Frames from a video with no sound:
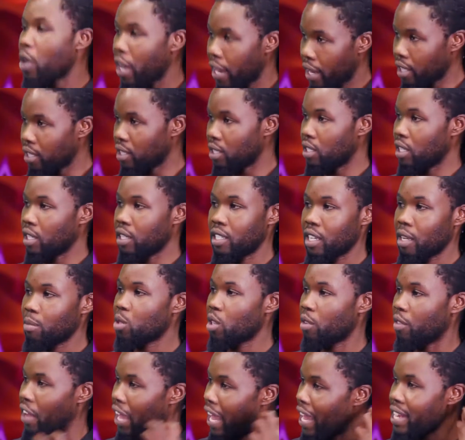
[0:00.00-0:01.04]
trends in terms
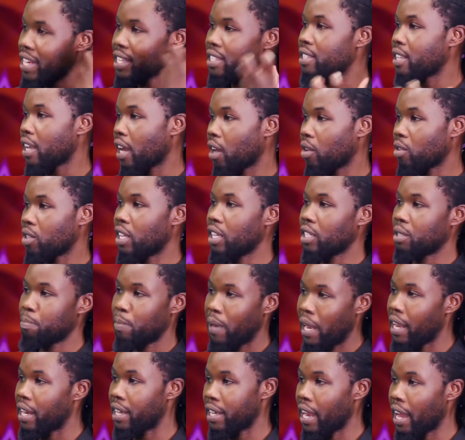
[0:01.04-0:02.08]
of any sound that's
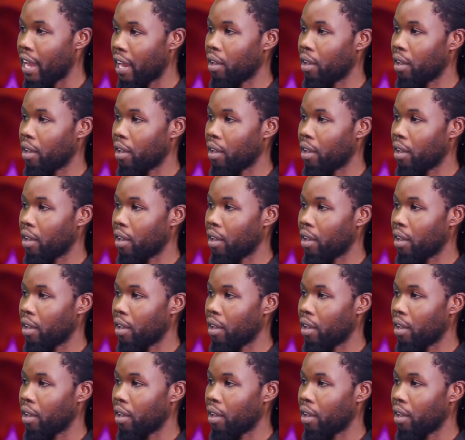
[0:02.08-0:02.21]
playing